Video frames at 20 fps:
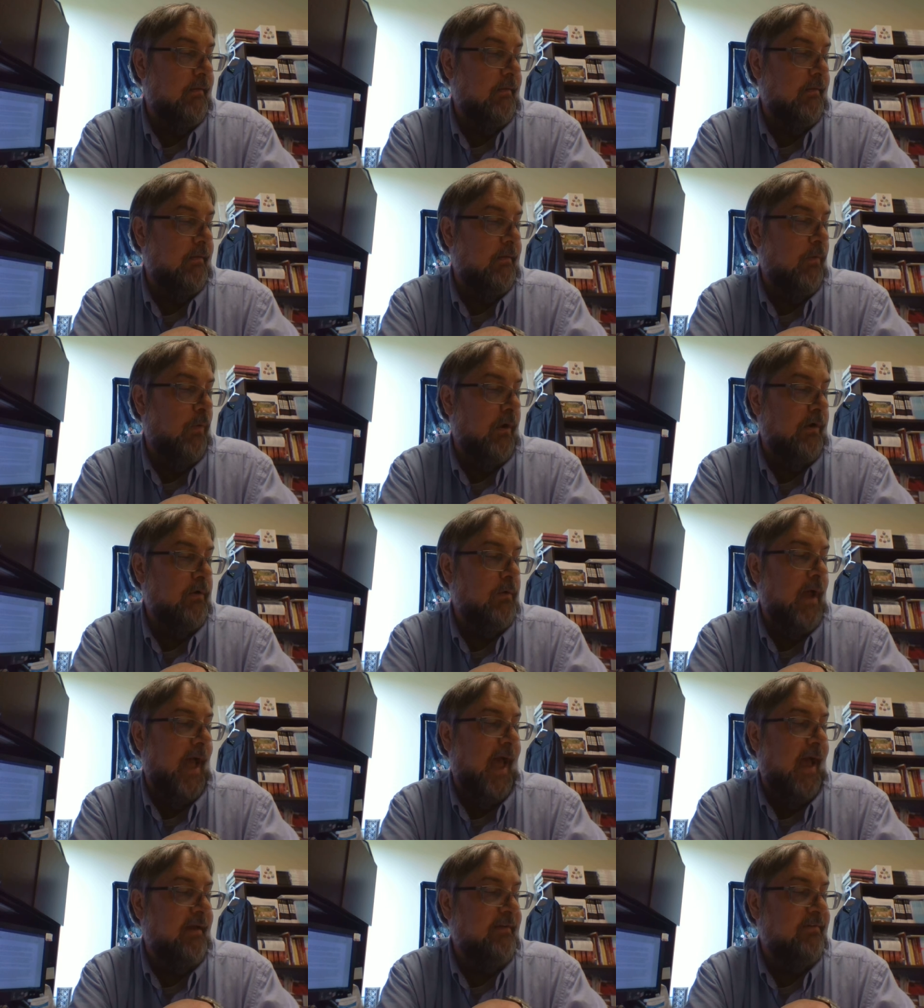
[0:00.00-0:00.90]
the one who
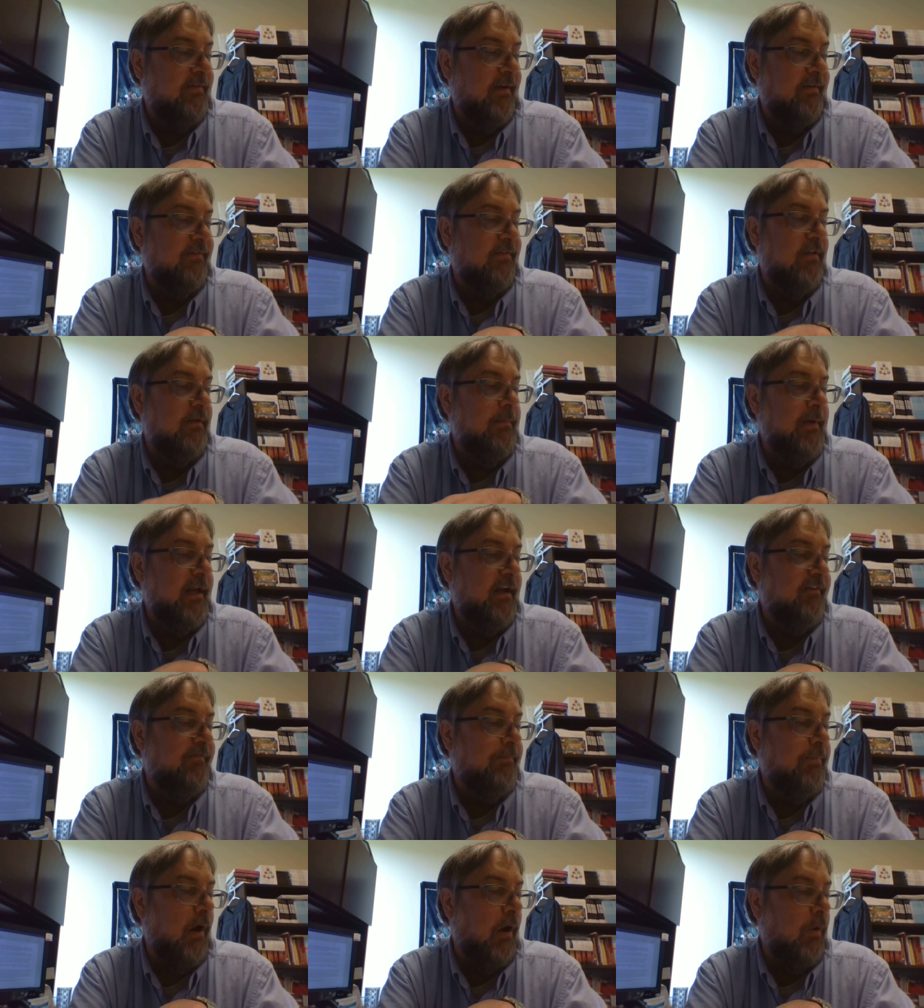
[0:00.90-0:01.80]
accessed the meat
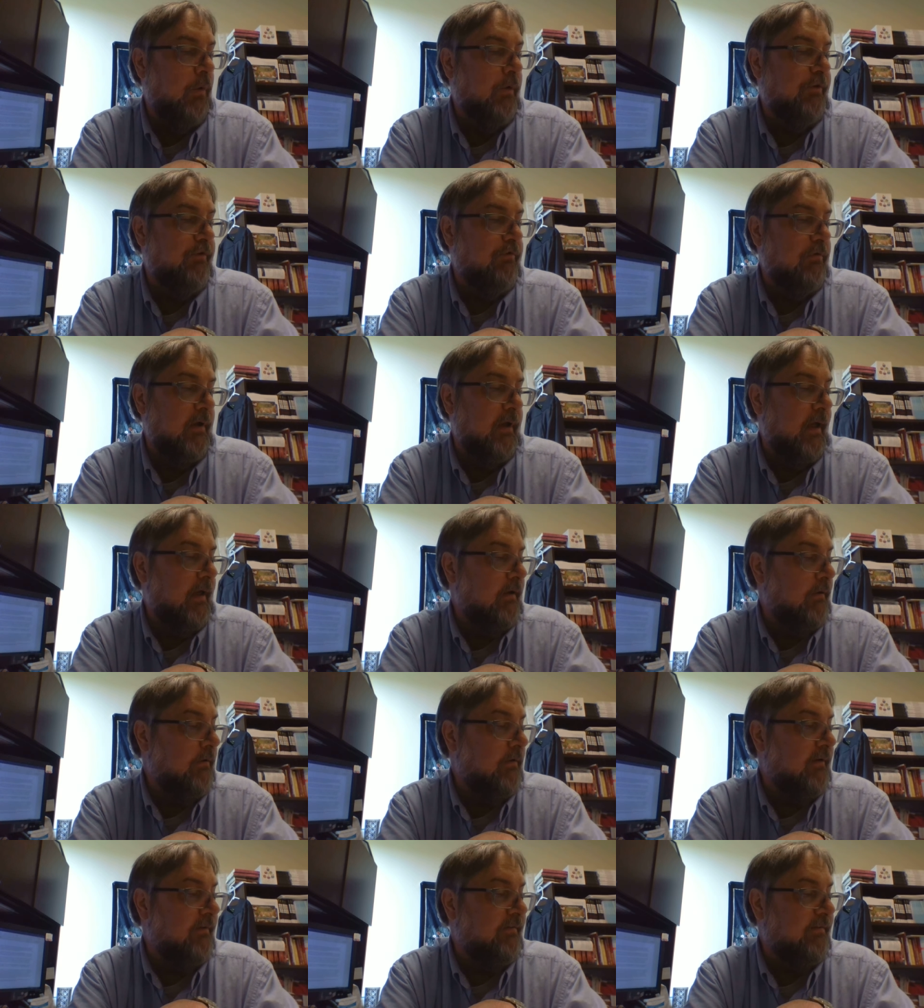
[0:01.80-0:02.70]
of poetry and
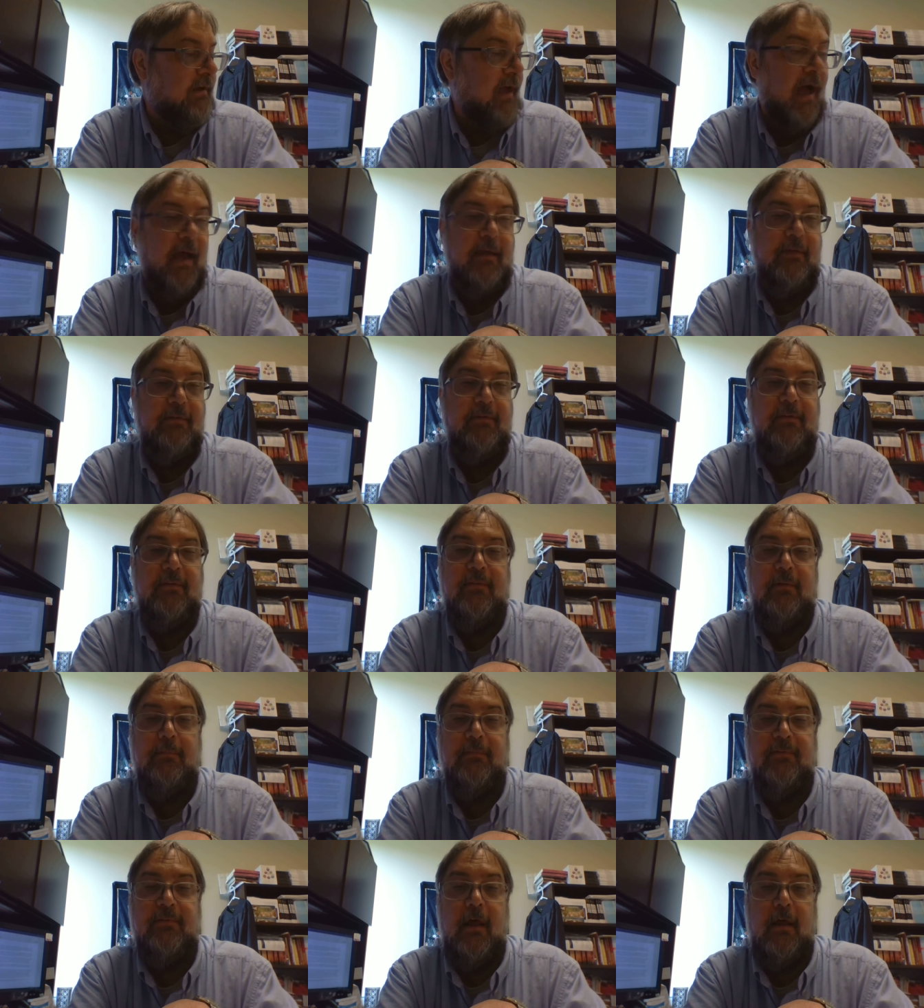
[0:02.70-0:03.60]
who disguises
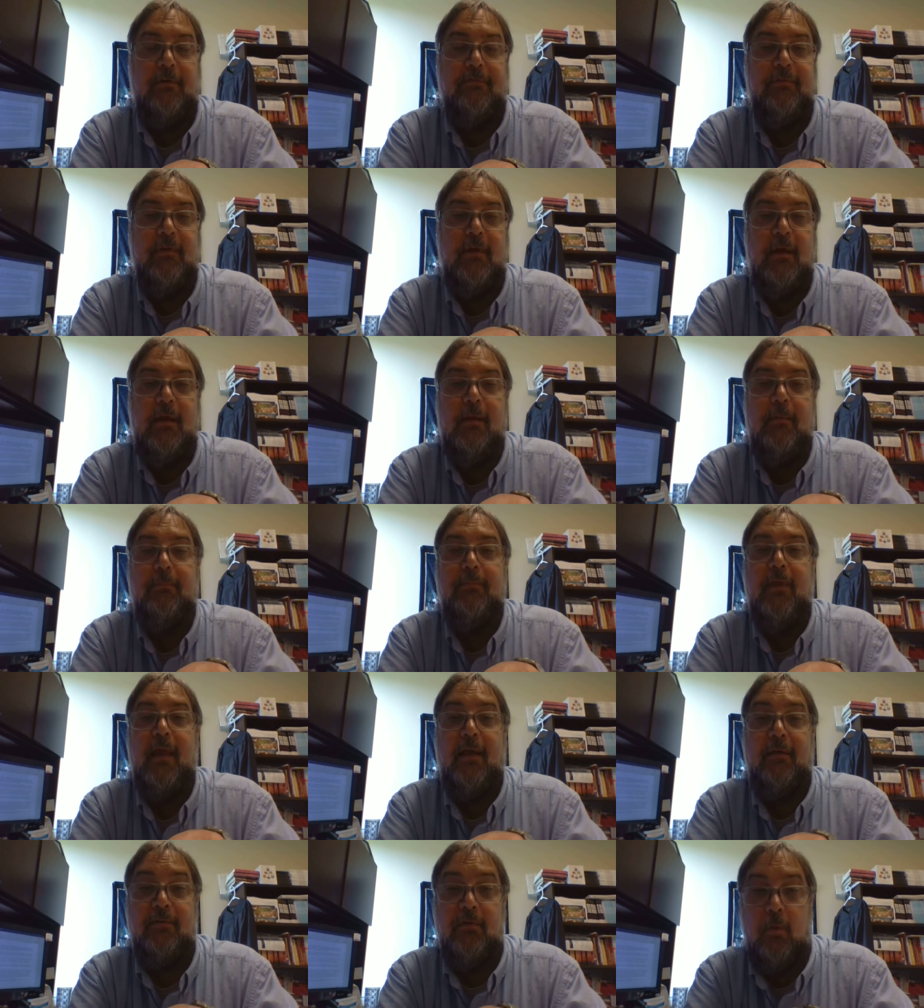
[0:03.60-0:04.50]
himself
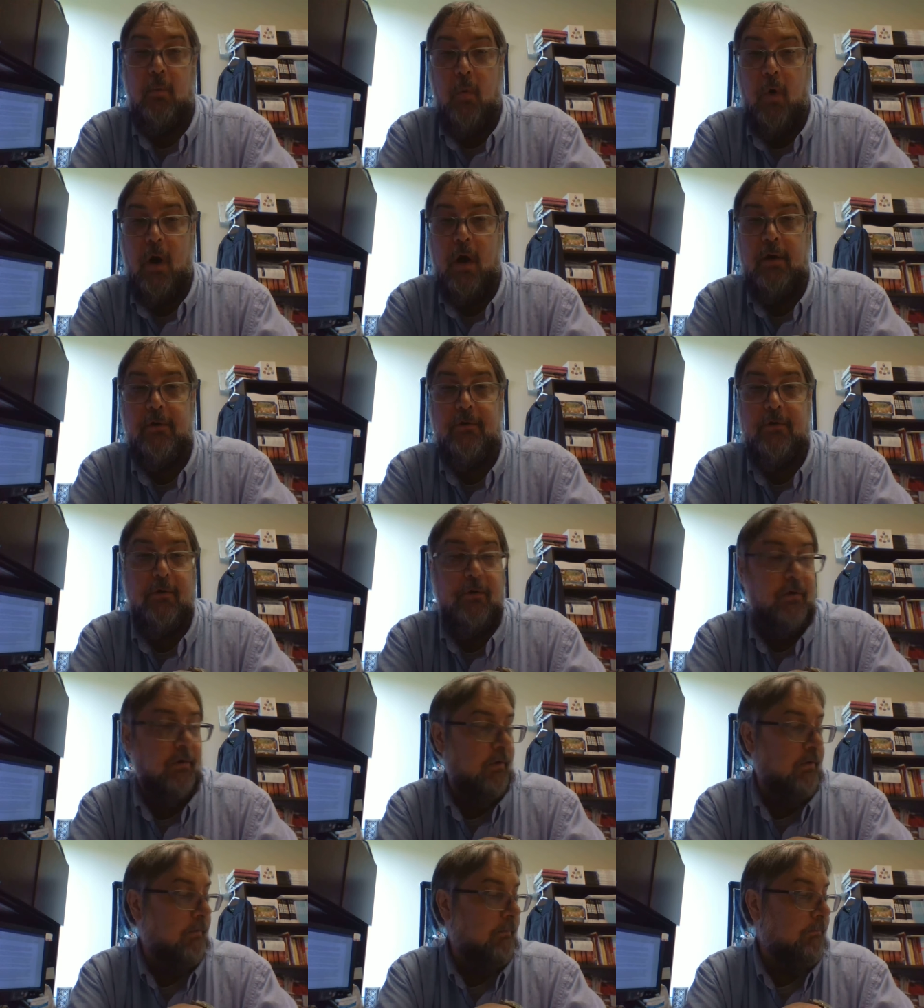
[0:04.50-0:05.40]
as a
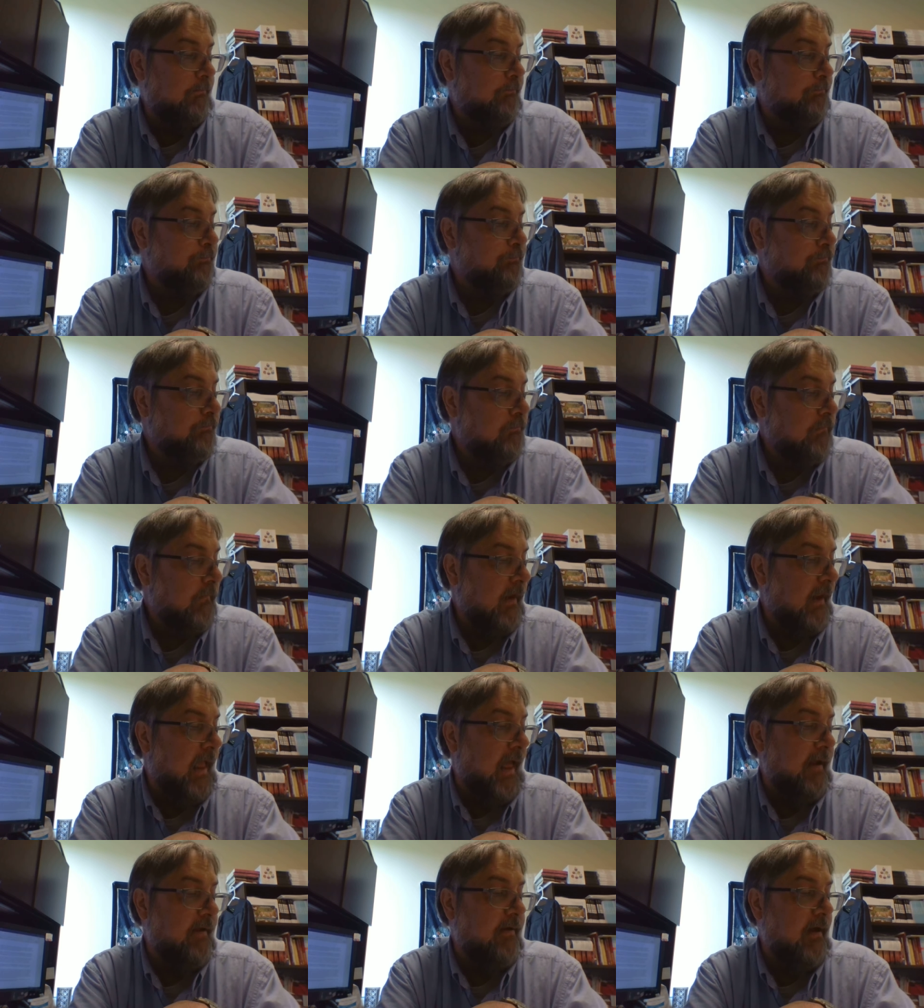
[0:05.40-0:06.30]
wanderer
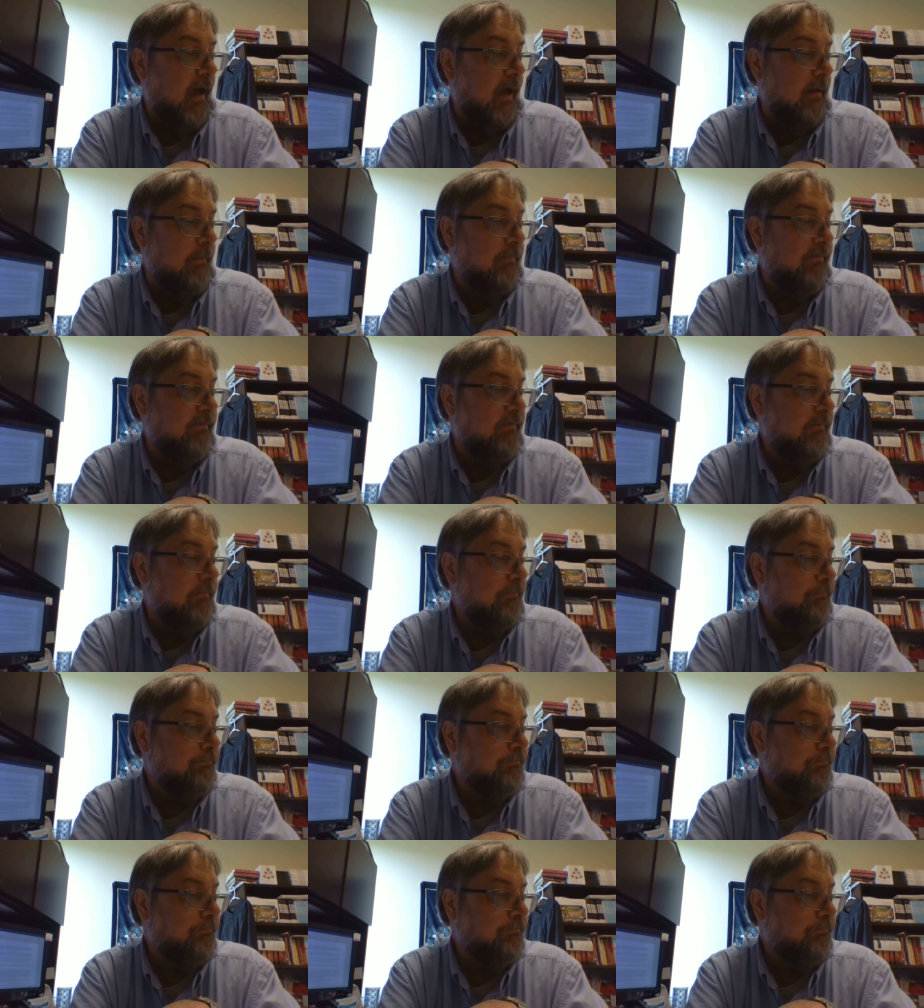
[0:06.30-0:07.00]
at times.